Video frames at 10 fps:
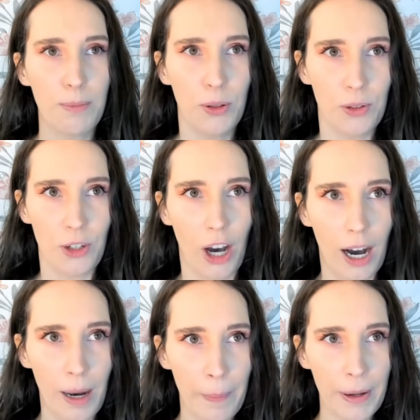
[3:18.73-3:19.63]
It pulled you
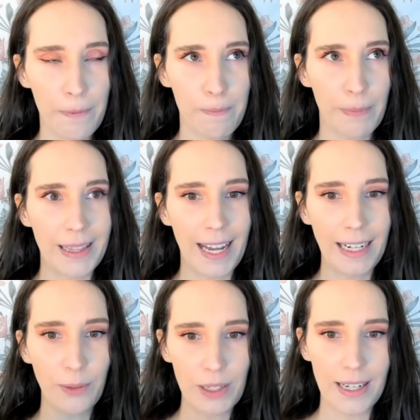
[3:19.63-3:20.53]
up, but
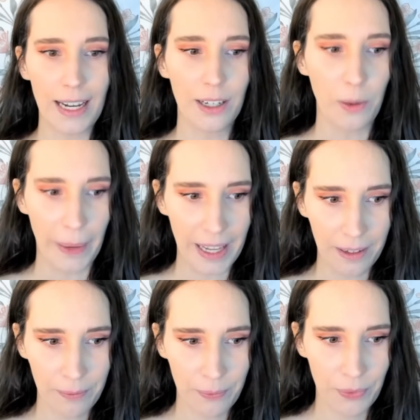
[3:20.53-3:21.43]
then it was taken
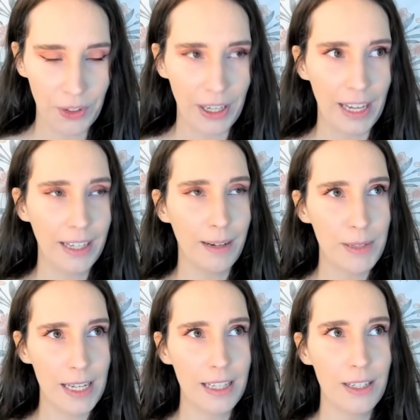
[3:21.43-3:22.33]
away. Okay,
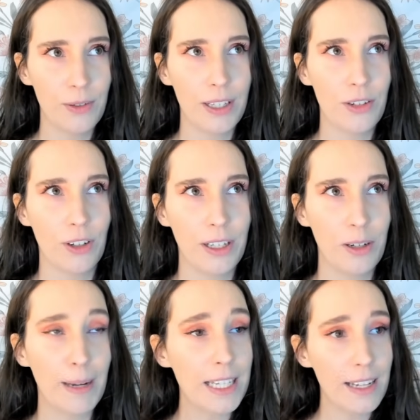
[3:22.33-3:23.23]
I'm seeing this really strongly
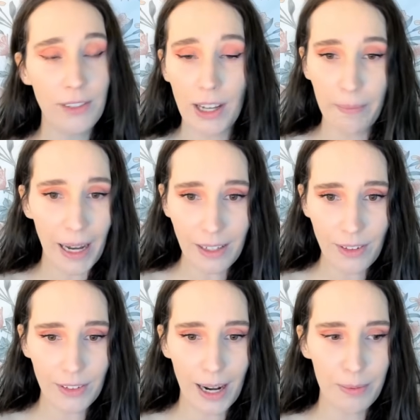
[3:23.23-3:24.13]
in your past life. It might have
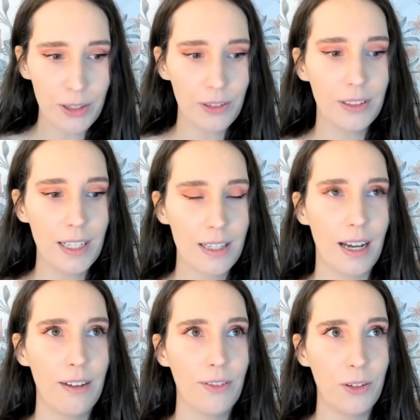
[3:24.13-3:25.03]
even happened to you in this
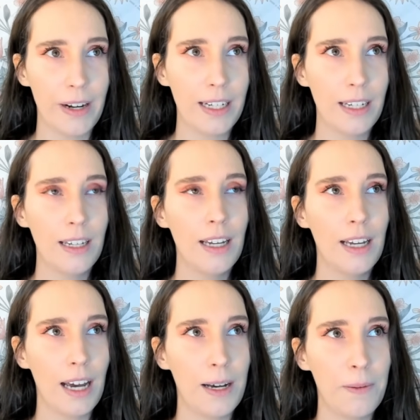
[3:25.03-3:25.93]
life already
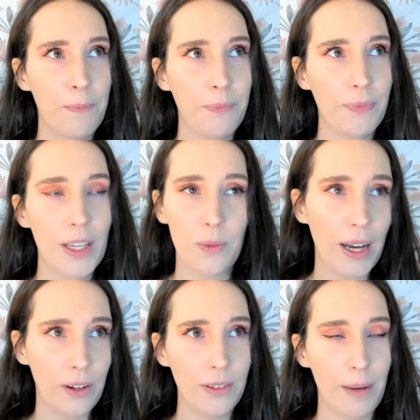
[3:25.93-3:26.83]
as
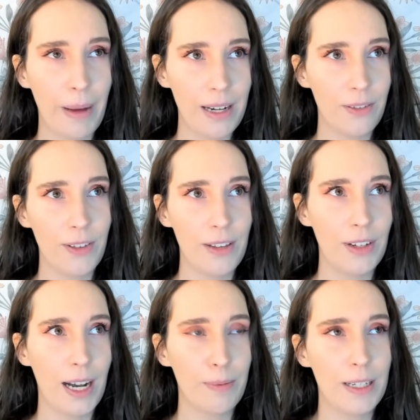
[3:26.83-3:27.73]
well. That might have
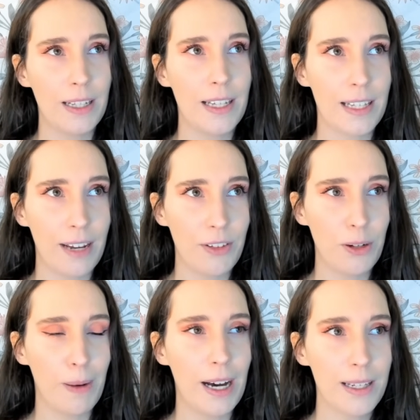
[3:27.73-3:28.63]
even happened in this life in
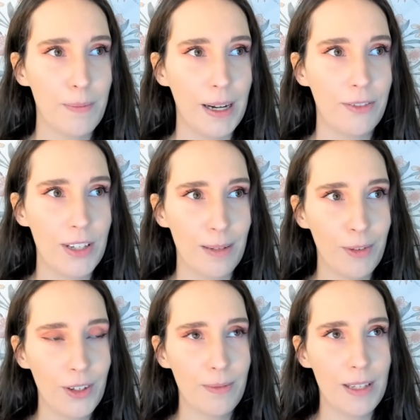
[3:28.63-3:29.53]
your past. But for some
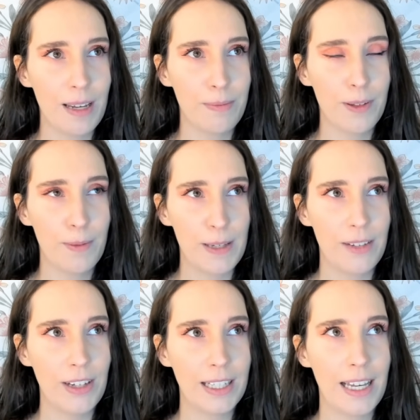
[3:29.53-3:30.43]
of you, I'm seeing
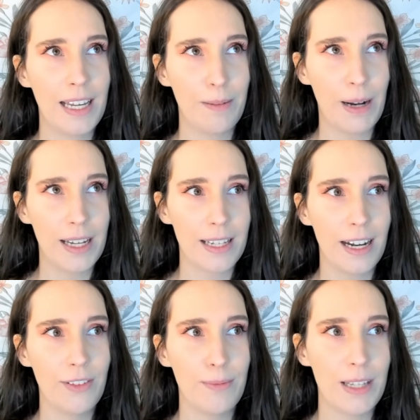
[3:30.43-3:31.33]
specifically in a past
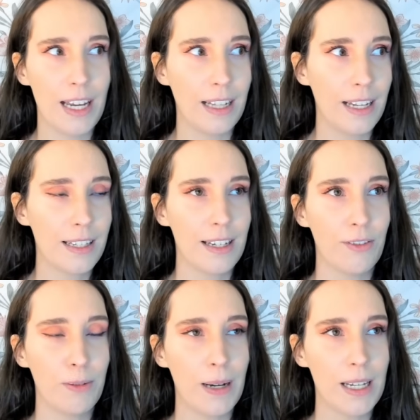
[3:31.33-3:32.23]
life, I'm seeing like
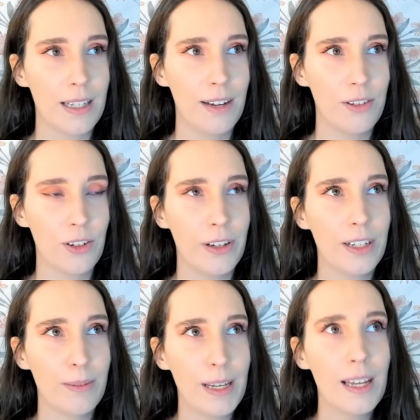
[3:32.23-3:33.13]
several past lives
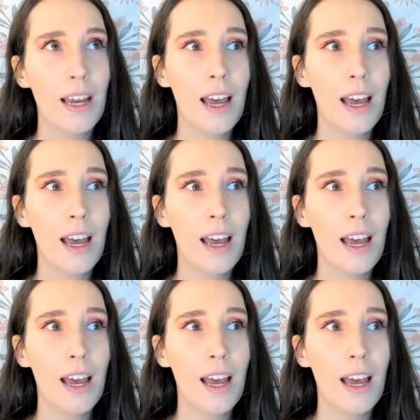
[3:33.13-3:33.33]
showing to me.